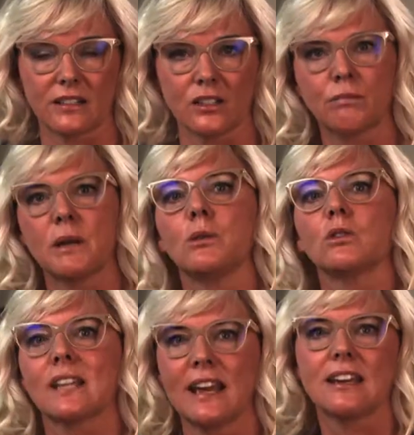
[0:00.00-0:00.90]
So people
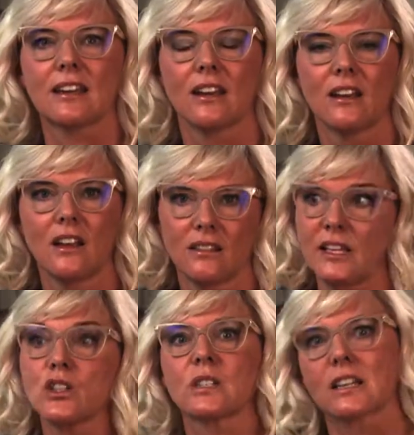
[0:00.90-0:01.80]
they
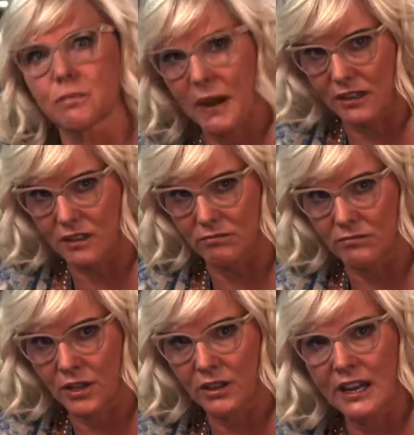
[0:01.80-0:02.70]
just expect them,
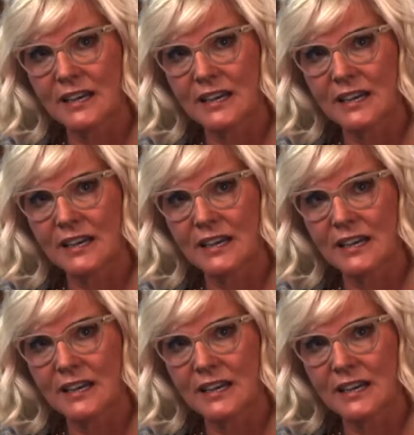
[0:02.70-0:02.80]
okay?